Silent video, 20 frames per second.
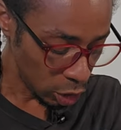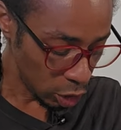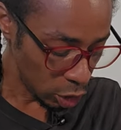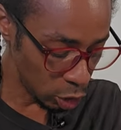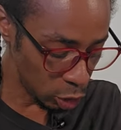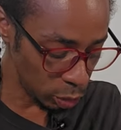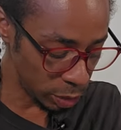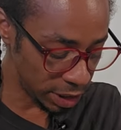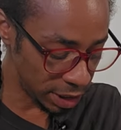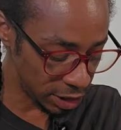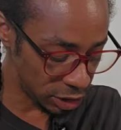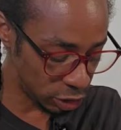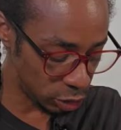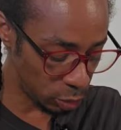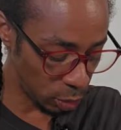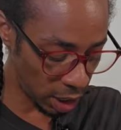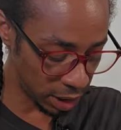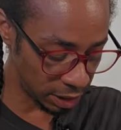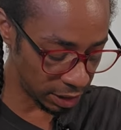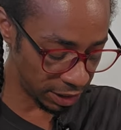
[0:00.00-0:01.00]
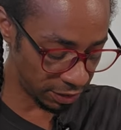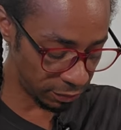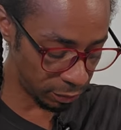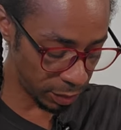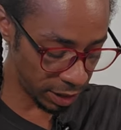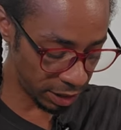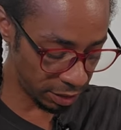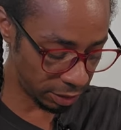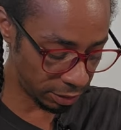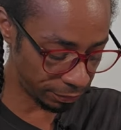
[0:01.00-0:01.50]
Who it is you wanna live
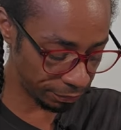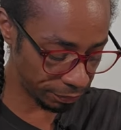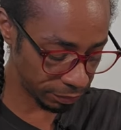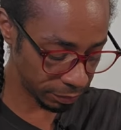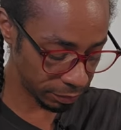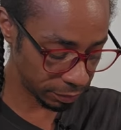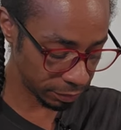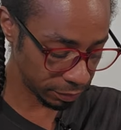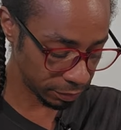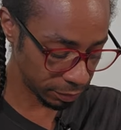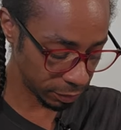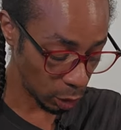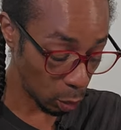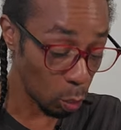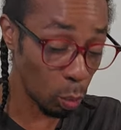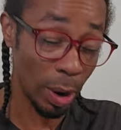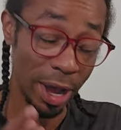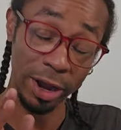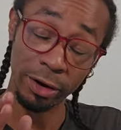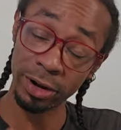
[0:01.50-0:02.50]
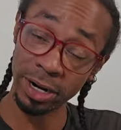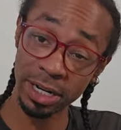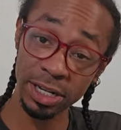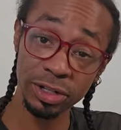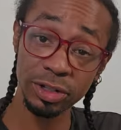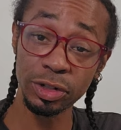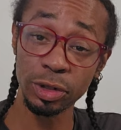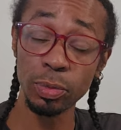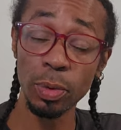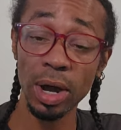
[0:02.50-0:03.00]
with, where it
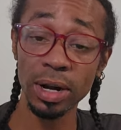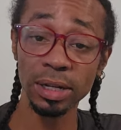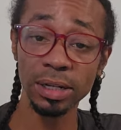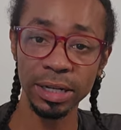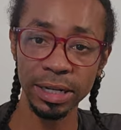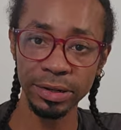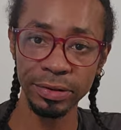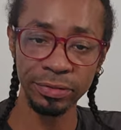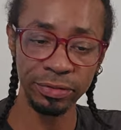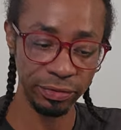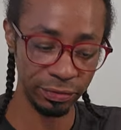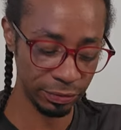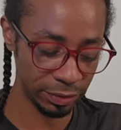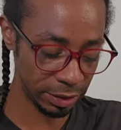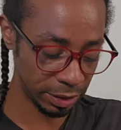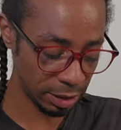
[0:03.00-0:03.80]
is you wanna live,